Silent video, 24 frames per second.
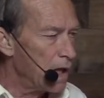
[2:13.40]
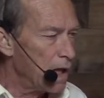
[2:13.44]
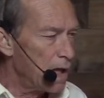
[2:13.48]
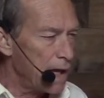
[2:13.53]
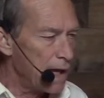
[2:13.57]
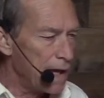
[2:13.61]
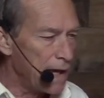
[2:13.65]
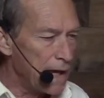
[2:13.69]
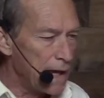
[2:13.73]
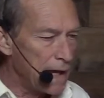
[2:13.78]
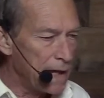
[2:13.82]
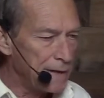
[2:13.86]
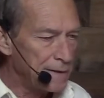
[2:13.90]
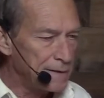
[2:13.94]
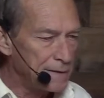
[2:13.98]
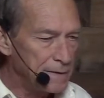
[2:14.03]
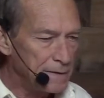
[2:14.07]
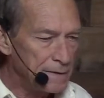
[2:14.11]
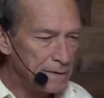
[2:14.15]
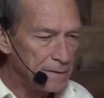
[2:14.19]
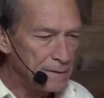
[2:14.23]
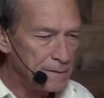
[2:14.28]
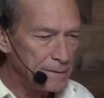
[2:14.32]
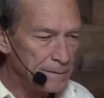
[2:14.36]
And
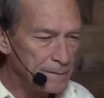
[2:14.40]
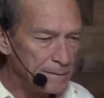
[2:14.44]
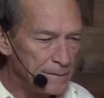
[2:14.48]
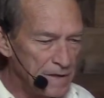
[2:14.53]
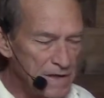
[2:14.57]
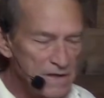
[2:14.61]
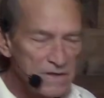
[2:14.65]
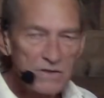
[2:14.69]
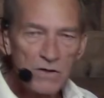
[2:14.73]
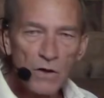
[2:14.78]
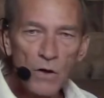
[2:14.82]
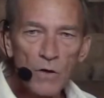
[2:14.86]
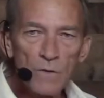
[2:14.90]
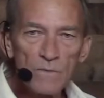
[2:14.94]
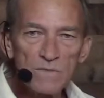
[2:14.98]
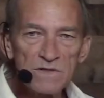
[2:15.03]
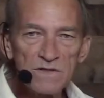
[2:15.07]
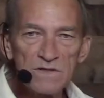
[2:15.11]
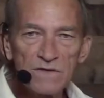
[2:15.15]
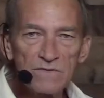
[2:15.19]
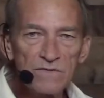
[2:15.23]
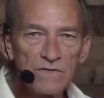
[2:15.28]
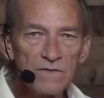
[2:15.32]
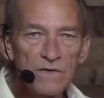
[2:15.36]
in terms
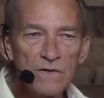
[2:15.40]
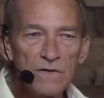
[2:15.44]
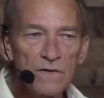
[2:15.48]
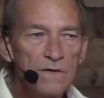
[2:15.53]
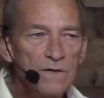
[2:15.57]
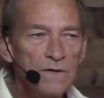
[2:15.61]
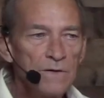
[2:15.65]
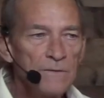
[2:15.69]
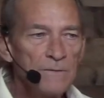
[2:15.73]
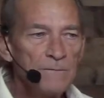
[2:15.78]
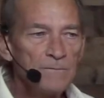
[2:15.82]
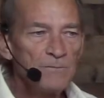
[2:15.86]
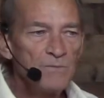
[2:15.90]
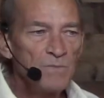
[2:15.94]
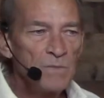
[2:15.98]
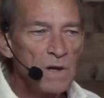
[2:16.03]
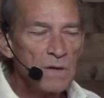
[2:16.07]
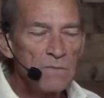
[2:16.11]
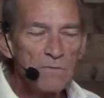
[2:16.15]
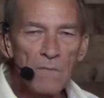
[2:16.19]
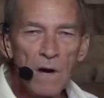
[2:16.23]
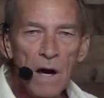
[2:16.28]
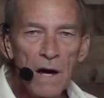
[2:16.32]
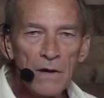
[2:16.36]
of
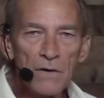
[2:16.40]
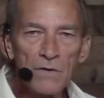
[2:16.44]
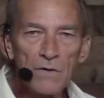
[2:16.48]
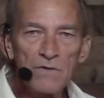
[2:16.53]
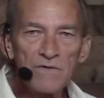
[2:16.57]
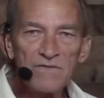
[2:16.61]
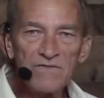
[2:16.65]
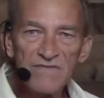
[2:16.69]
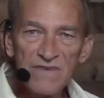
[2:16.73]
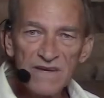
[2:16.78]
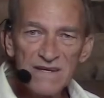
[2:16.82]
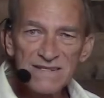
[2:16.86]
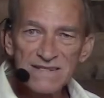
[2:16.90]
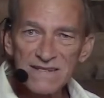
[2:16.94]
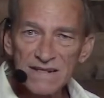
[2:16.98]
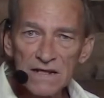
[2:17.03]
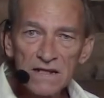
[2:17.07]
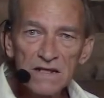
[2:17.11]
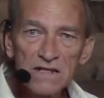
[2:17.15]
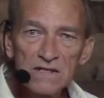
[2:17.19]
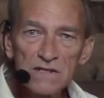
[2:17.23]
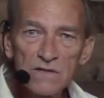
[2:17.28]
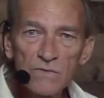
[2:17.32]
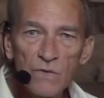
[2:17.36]
modern
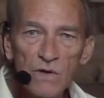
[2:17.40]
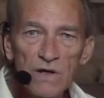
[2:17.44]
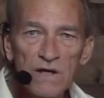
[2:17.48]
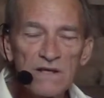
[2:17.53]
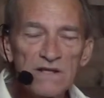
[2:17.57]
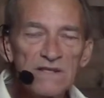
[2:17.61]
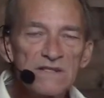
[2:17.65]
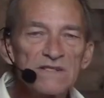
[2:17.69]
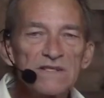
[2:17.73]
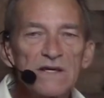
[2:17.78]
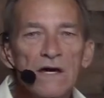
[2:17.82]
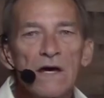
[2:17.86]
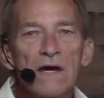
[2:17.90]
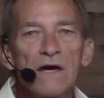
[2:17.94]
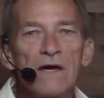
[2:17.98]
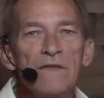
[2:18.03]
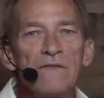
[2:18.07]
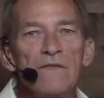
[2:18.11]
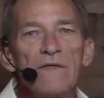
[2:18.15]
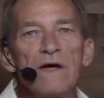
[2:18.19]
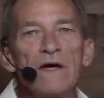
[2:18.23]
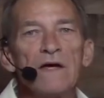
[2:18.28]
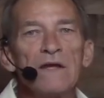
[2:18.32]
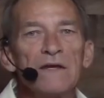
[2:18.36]
physics, we can say
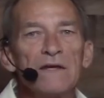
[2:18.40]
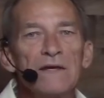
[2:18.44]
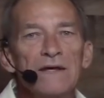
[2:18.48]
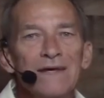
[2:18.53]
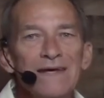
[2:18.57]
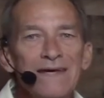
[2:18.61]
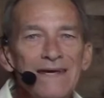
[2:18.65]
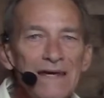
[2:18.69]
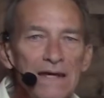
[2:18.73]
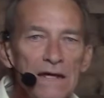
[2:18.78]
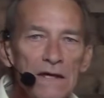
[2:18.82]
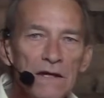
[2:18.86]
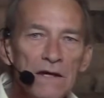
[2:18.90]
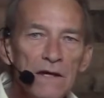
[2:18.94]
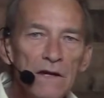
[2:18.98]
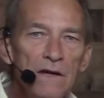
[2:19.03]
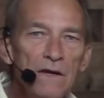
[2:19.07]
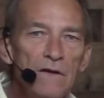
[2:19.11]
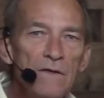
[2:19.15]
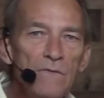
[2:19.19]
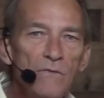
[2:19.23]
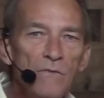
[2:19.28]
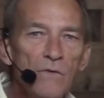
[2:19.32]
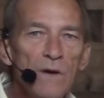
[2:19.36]
that Yin
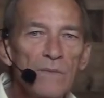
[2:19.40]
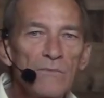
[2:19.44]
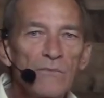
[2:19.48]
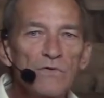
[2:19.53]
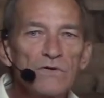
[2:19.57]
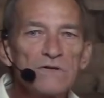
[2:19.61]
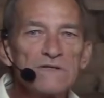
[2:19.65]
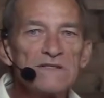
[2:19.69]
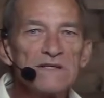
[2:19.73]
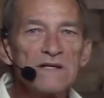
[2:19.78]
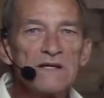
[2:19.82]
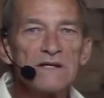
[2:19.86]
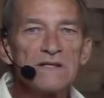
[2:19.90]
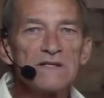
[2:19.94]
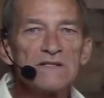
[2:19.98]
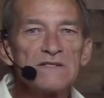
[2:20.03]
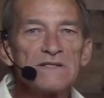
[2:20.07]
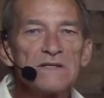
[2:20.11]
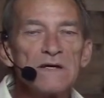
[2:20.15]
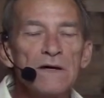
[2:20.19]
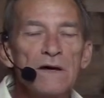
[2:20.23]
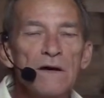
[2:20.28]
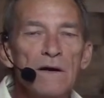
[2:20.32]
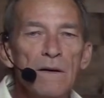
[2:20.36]
represents
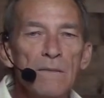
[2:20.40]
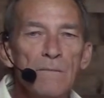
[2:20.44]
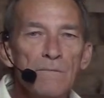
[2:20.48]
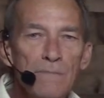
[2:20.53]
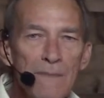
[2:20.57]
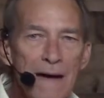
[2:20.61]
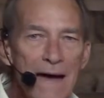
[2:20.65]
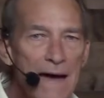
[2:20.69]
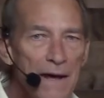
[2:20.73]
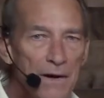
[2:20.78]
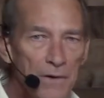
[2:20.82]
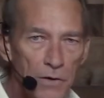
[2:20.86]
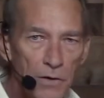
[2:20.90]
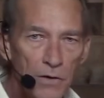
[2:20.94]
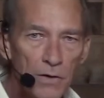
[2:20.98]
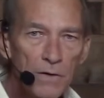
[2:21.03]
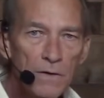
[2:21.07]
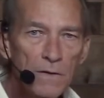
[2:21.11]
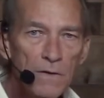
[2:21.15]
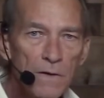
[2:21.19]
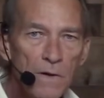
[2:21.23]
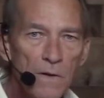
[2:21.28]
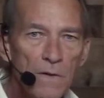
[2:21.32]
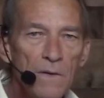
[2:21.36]
matter
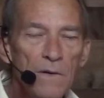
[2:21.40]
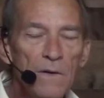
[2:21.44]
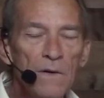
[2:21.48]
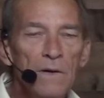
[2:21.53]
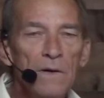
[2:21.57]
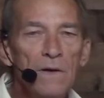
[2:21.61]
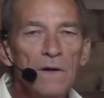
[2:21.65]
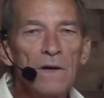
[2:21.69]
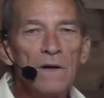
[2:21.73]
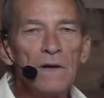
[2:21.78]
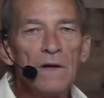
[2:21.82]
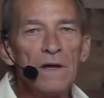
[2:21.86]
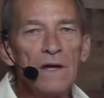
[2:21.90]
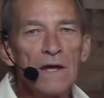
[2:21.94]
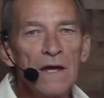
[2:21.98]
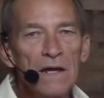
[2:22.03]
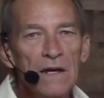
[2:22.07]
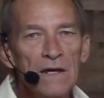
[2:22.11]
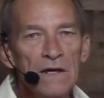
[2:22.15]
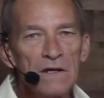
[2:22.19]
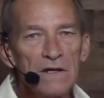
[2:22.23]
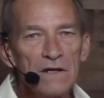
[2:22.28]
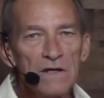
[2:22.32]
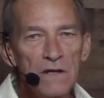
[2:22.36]

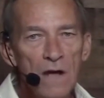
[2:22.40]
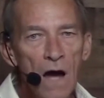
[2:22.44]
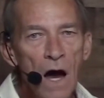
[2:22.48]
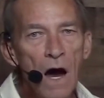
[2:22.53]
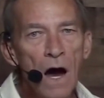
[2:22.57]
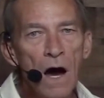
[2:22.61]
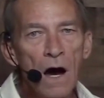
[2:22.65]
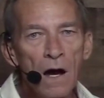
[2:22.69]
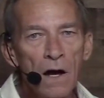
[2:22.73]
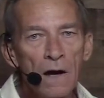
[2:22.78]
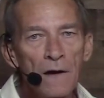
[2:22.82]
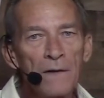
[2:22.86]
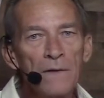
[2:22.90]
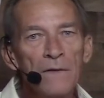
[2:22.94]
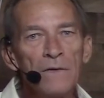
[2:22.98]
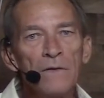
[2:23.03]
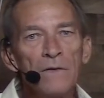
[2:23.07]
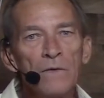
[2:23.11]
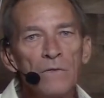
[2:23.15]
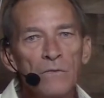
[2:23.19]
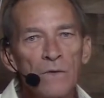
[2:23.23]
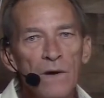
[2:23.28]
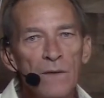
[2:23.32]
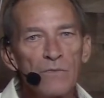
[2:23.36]
and Yang
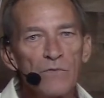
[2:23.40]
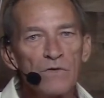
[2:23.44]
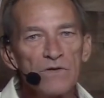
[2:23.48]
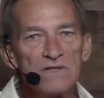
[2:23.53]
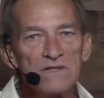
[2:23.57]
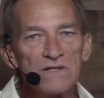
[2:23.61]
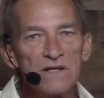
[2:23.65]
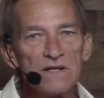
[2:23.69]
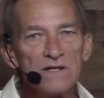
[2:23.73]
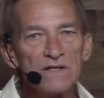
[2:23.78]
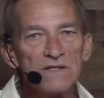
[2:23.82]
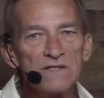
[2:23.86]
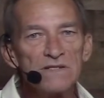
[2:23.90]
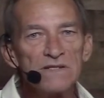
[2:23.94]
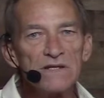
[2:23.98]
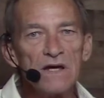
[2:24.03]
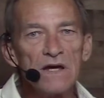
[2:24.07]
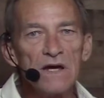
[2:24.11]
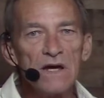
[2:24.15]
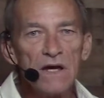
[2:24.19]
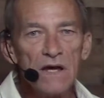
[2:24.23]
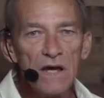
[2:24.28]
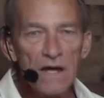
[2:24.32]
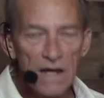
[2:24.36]
represents
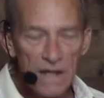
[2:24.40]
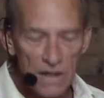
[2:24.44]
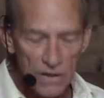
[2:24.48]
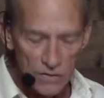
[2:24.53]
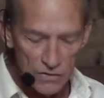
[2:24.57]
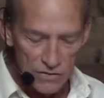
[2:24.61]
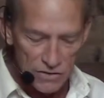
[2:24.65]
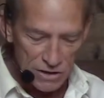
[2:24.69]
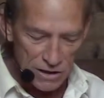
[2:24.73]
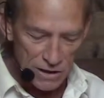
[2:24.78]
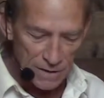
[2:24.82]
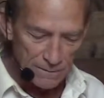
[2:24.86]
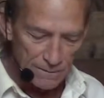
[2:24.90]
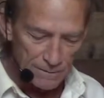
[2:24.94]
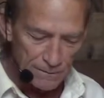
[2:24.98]
energy.